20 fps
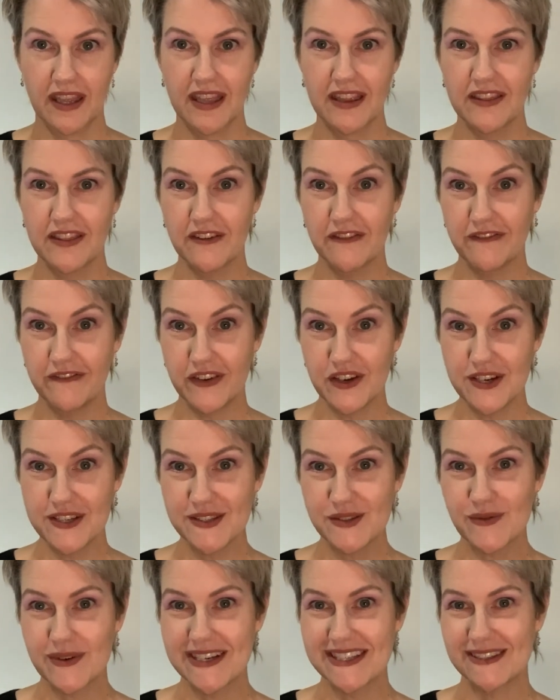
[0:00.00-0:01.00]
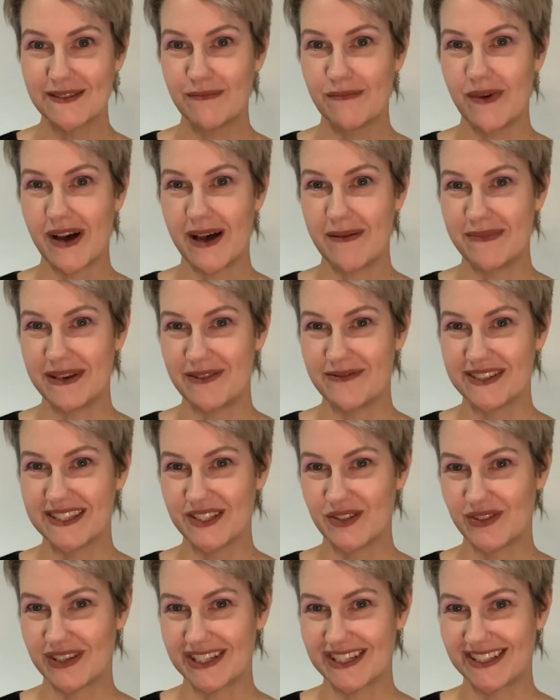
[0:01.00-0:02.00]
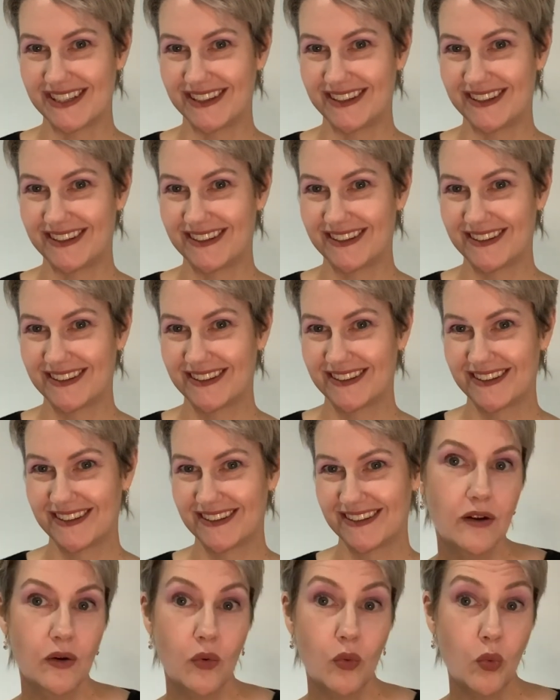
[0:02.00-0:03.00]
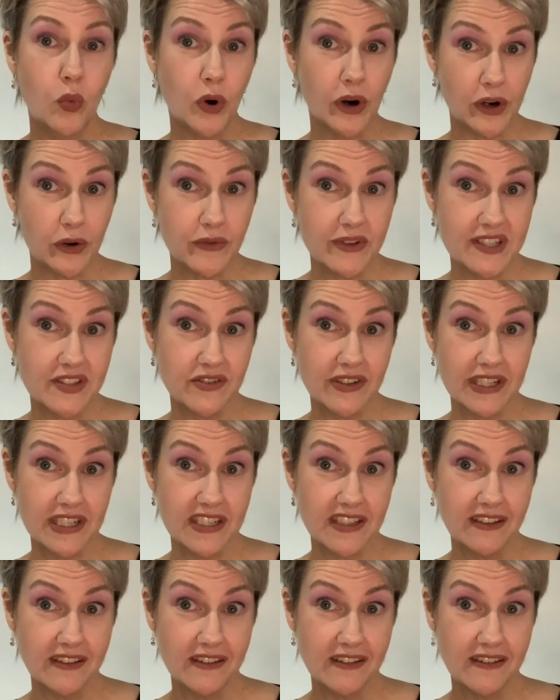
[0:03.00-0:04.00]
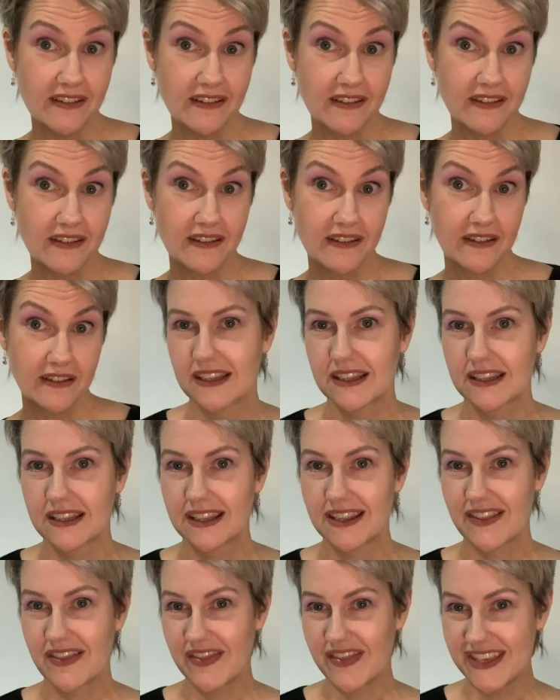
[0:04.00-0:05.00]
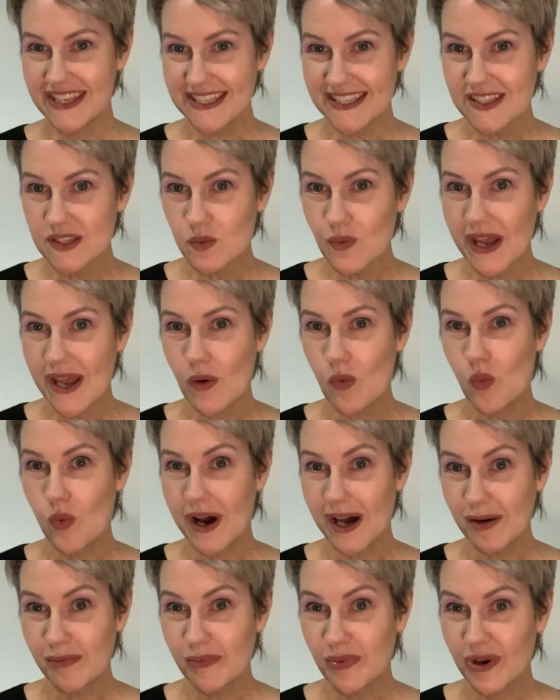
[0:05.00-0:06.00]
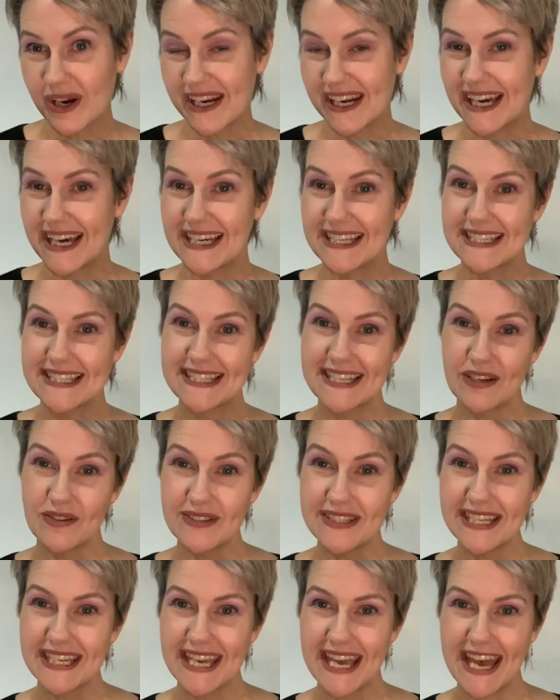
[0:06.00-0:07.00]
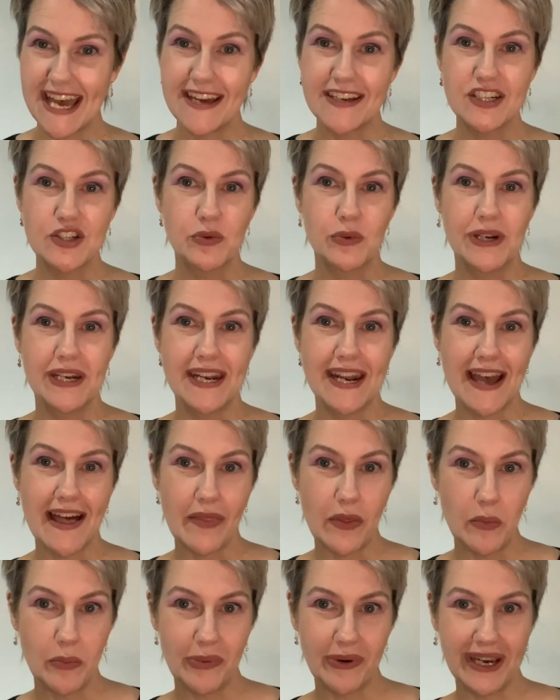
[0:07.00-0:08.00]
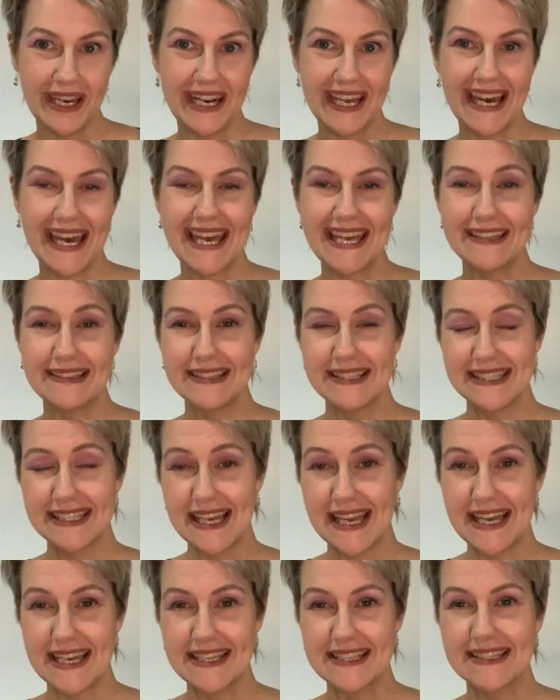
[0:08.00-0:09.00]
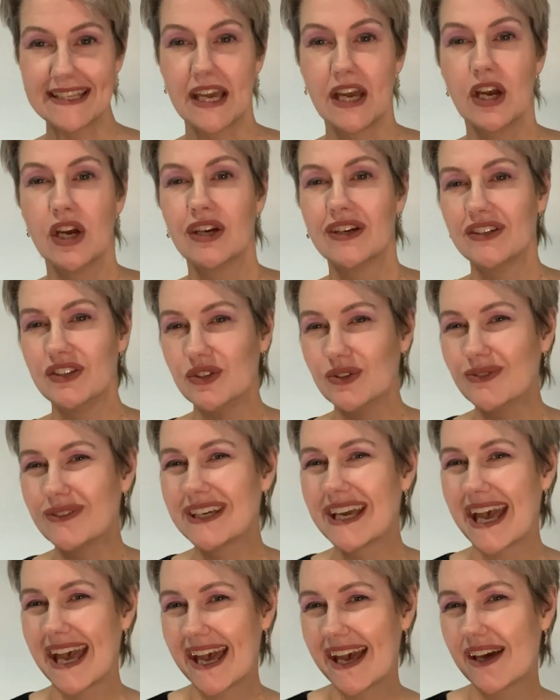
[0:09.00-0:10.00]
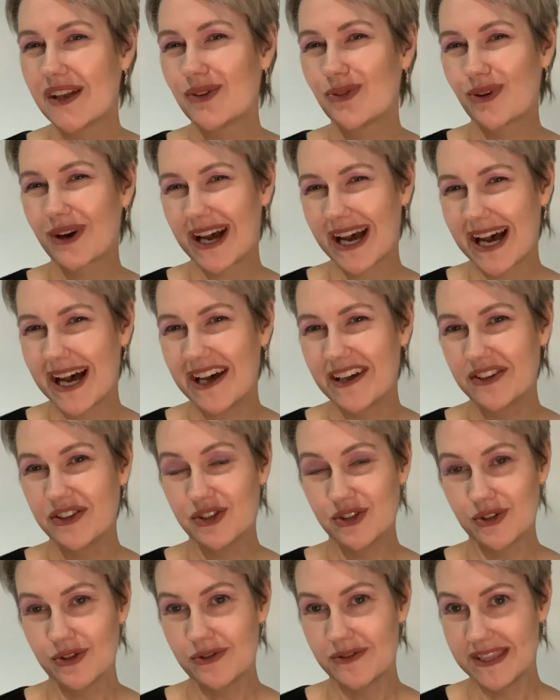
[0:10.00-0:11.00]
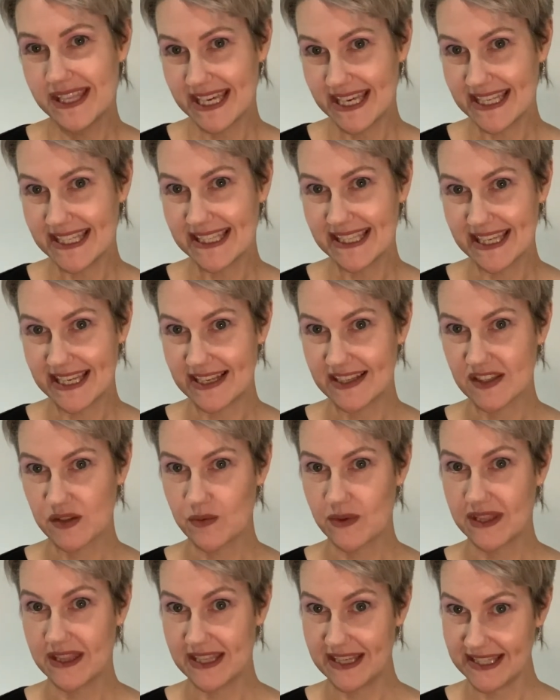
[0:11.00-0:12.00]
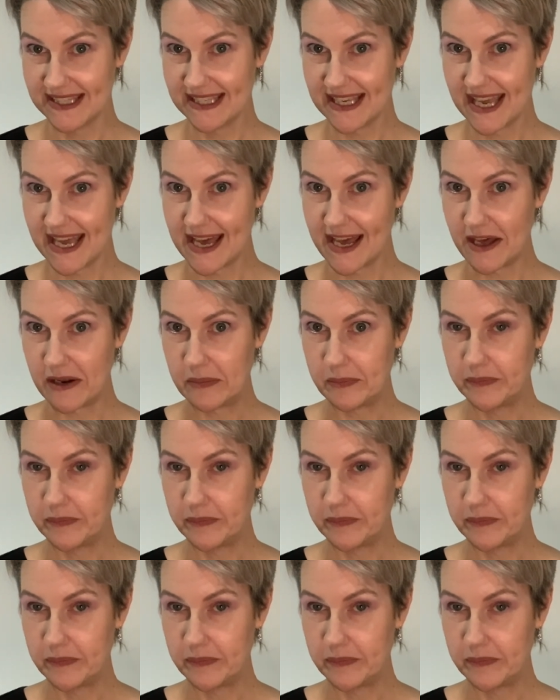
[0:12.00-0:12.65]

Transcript: The first reason might be restrictions. What are restrictions? This is where one breeder sells a cat to another breeder and says, you can or can't do these things with this cat.